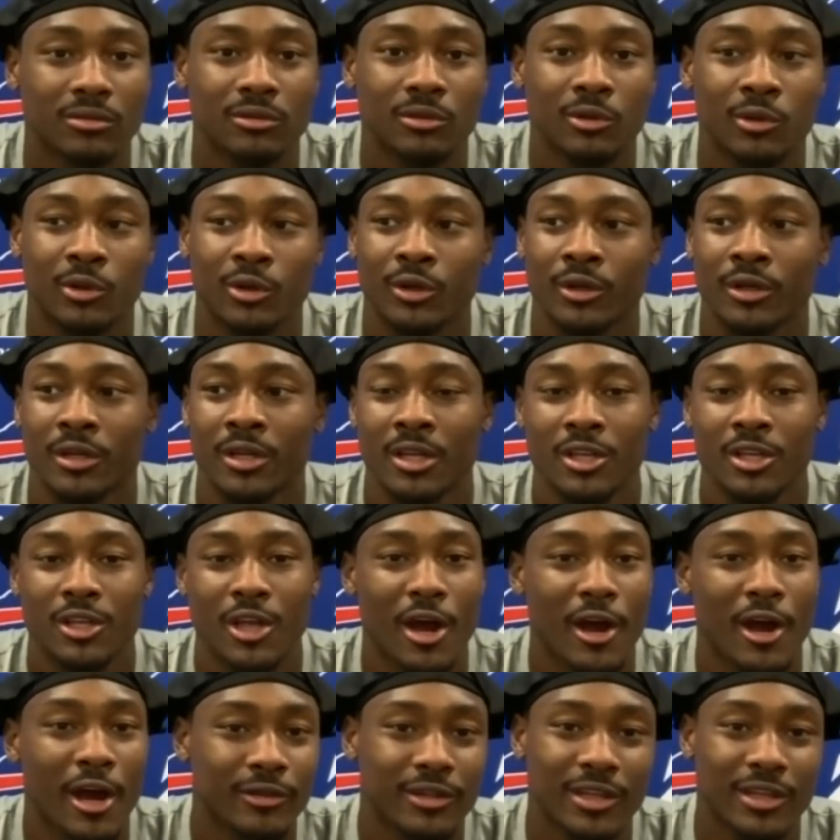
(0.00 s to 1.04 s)
or y'all
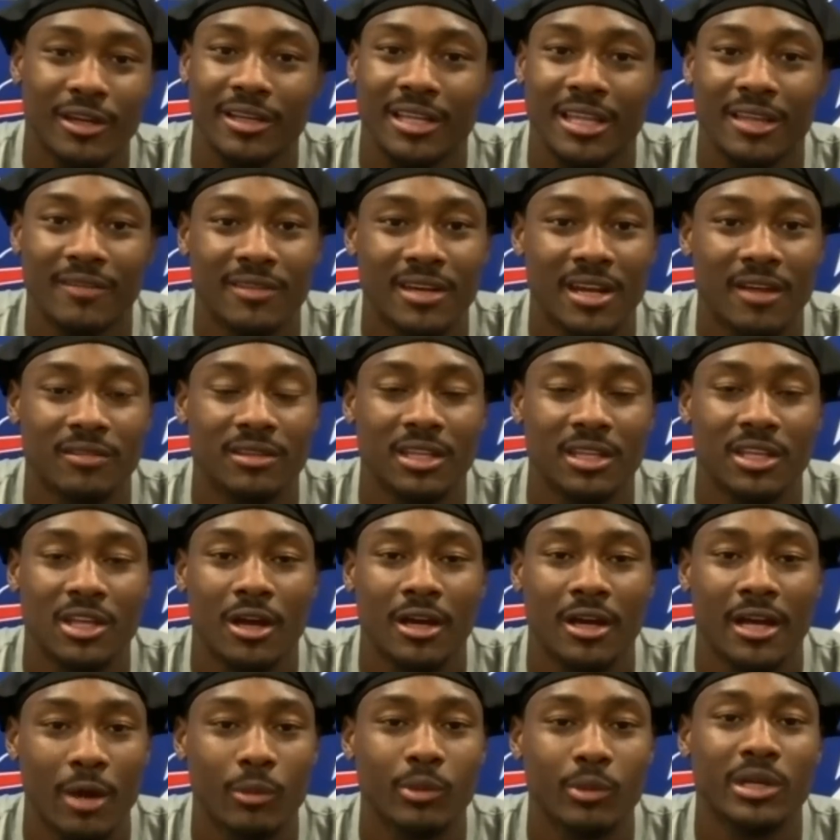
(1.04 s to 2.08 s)
out there giving everything y'all
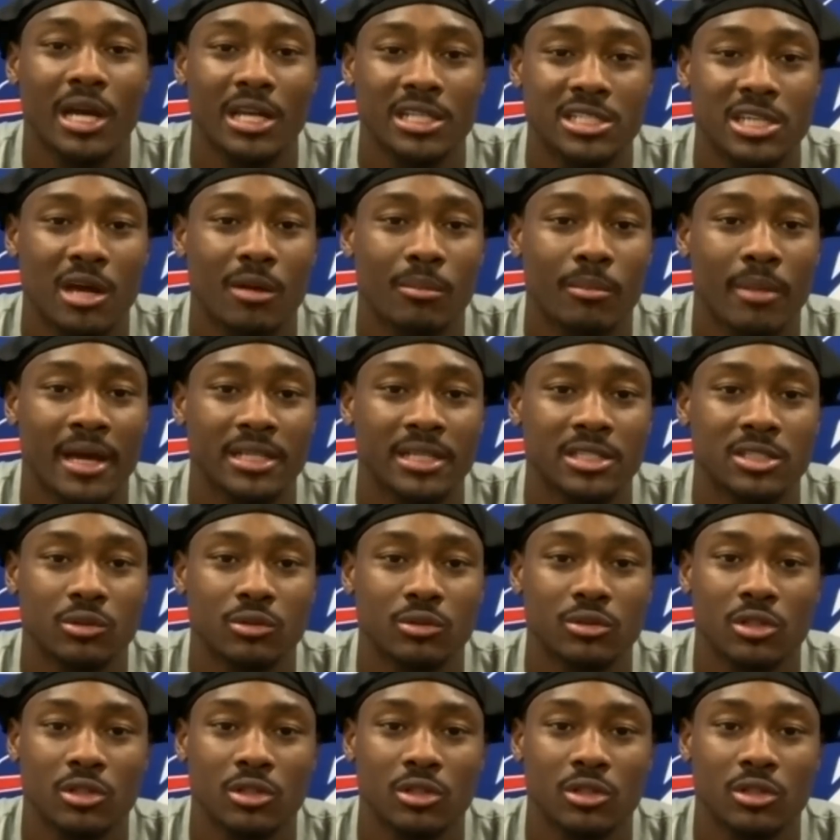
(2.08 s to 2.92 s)
got, we got y'all back too.